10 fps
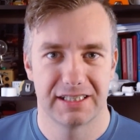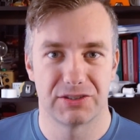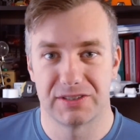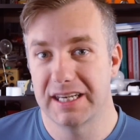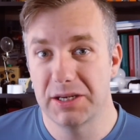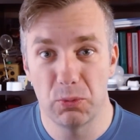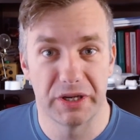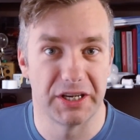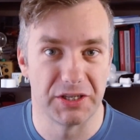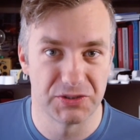Today
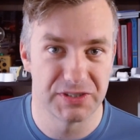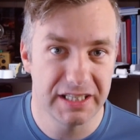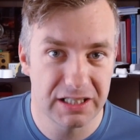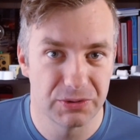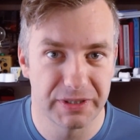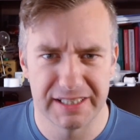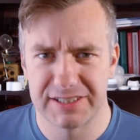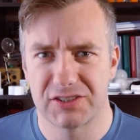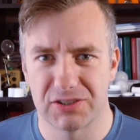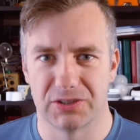we're going to take a look at
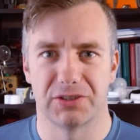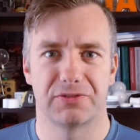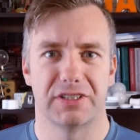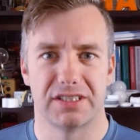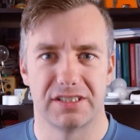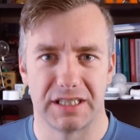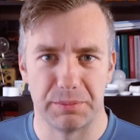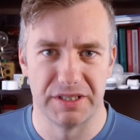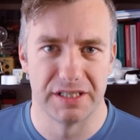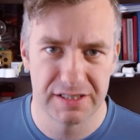Sonoff
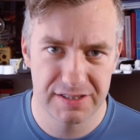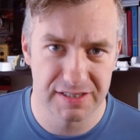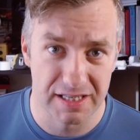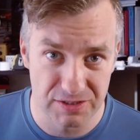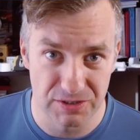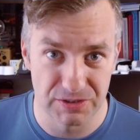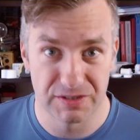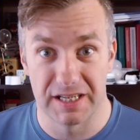ZigBee sensors.